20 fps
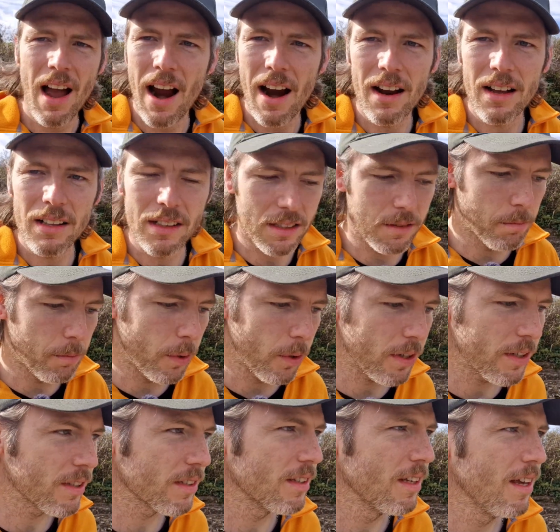articles and
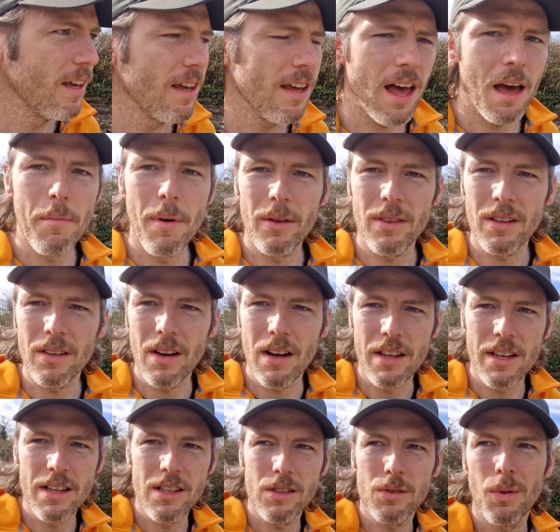books about the
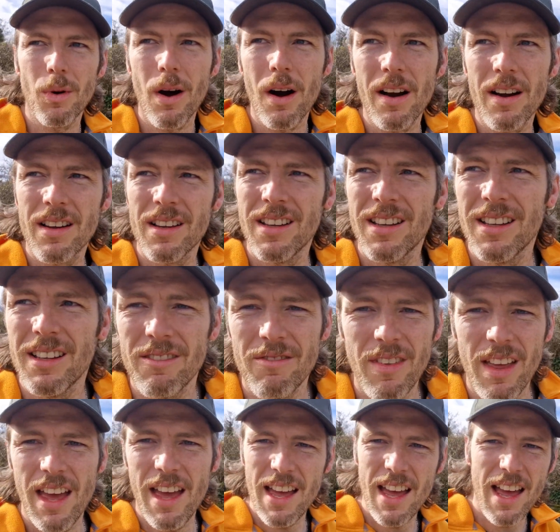9 Years' War.
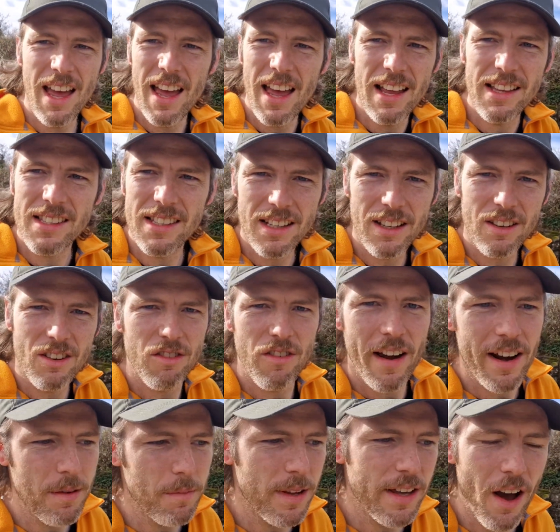It's an
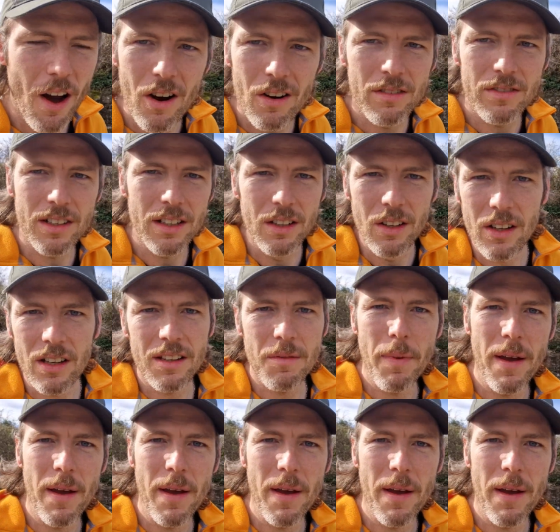incredibly overlooked